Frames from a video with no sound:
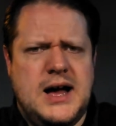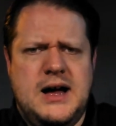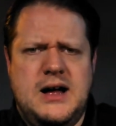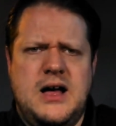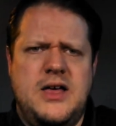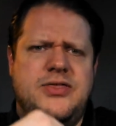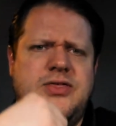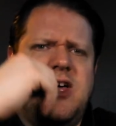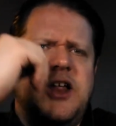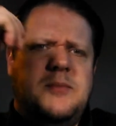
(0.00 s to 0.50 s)
I
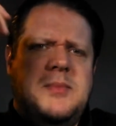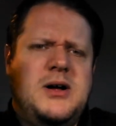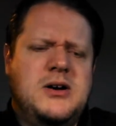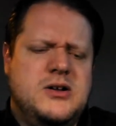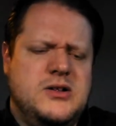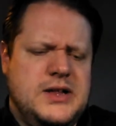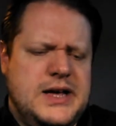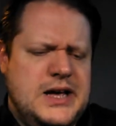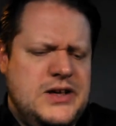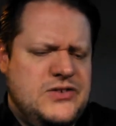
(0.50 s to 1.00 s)
thought about
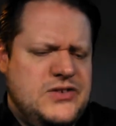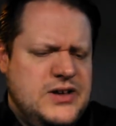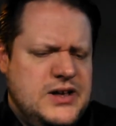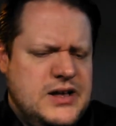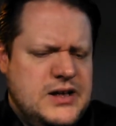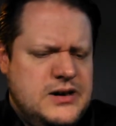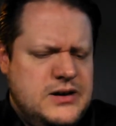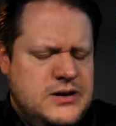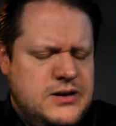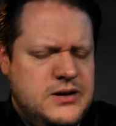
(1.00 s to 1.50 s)
glazing
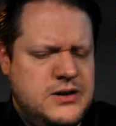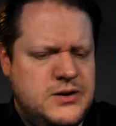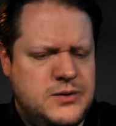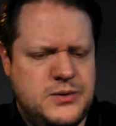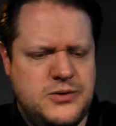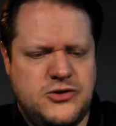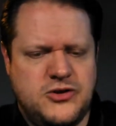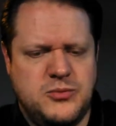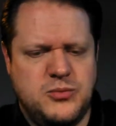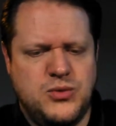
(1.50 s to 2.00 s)
it
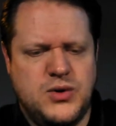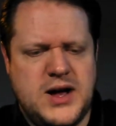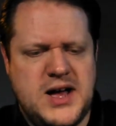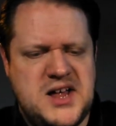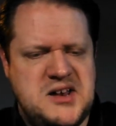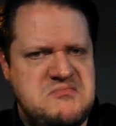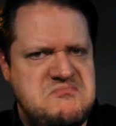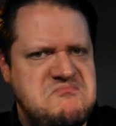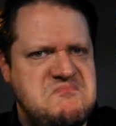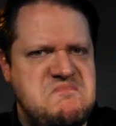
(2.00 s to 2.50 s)
with some
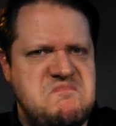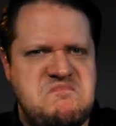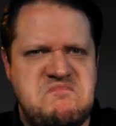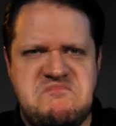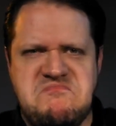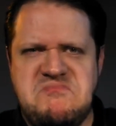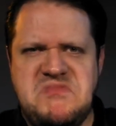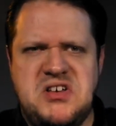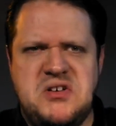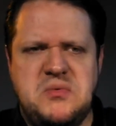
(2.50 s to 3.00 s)
red
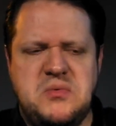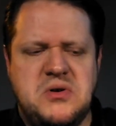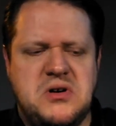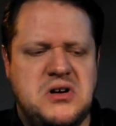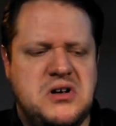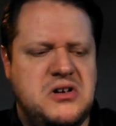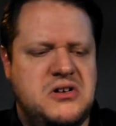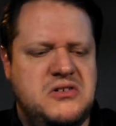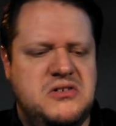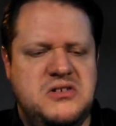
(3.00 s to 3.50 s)
didn't work,
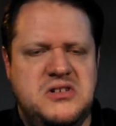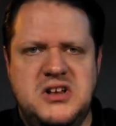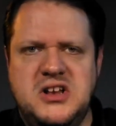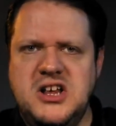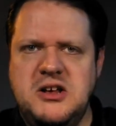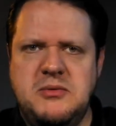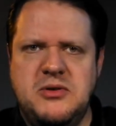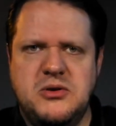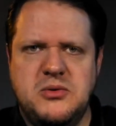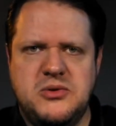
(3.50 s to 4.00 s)
didn't
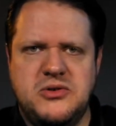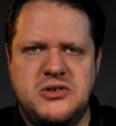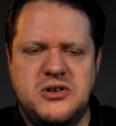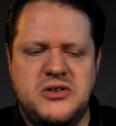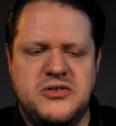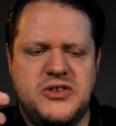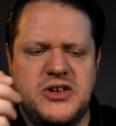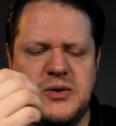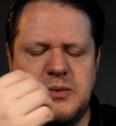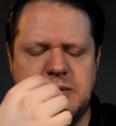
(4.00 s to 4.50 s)
give me the
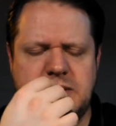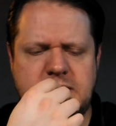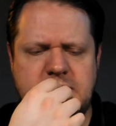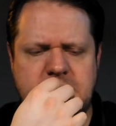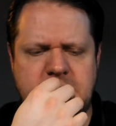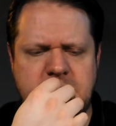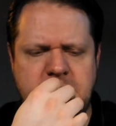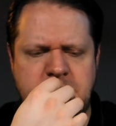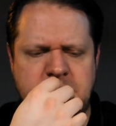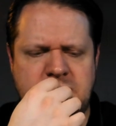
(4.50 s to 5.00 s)
results I wanted.
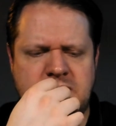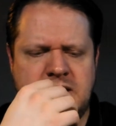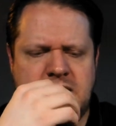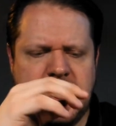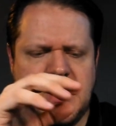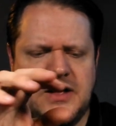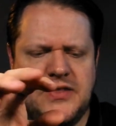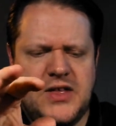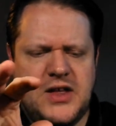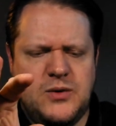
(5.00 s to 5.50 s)

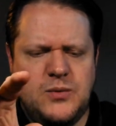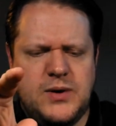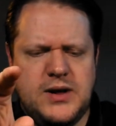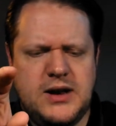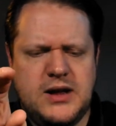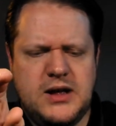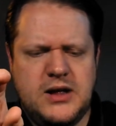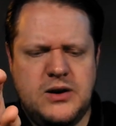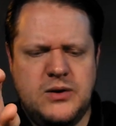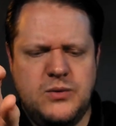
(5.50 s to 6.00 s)
I then went
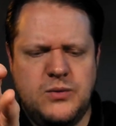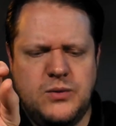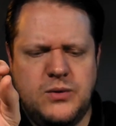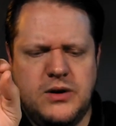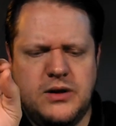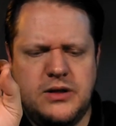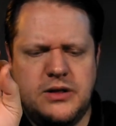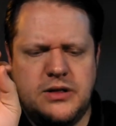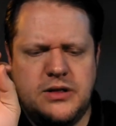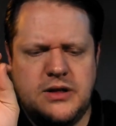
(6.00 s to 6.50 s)
in
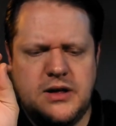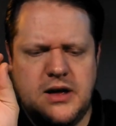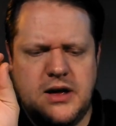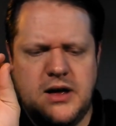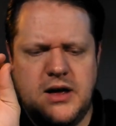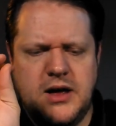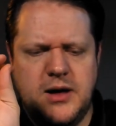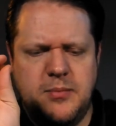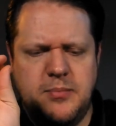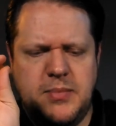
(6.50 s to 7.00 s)
with
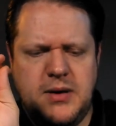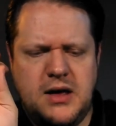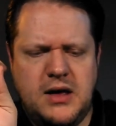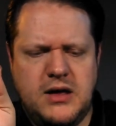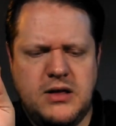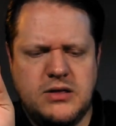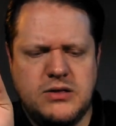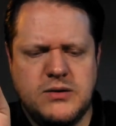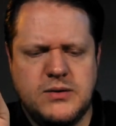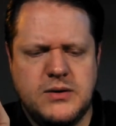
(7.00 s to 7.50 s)
a
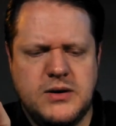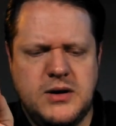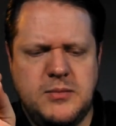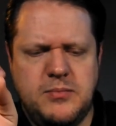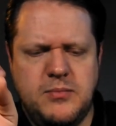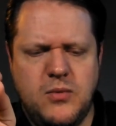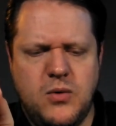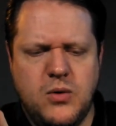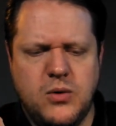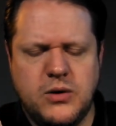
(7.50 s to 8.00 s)
P3
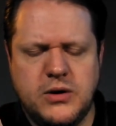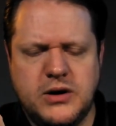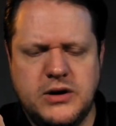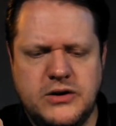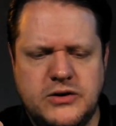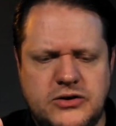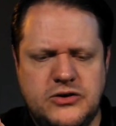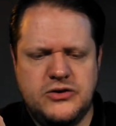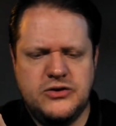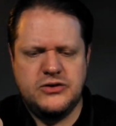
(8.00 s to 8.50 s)

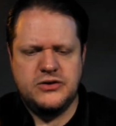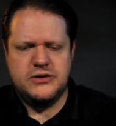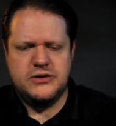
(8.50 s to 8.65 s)
orange